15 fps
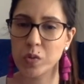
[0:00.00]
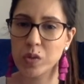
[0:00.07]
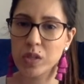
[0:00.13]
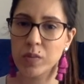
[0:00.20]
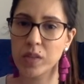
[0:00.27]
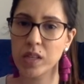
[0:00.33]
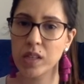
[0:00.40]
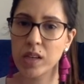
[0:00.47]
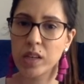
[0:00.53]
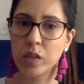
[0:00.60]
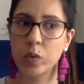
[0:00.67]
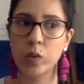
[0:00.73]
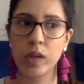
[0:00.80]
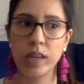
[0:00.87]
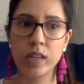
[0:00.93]
something that you
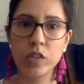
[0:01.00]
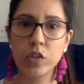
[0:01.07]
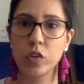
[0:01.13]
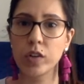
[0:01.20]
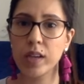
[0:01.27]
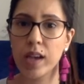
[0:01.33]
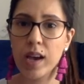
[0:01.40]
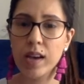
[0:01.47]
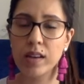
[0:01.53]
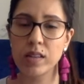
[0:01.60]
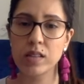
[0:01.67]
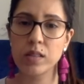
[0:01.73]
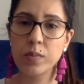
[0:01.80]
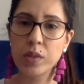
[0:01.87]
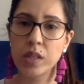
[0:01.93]
like to look at and
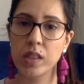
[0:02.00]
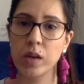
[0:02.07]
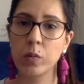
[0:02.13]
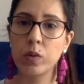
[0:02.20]
something that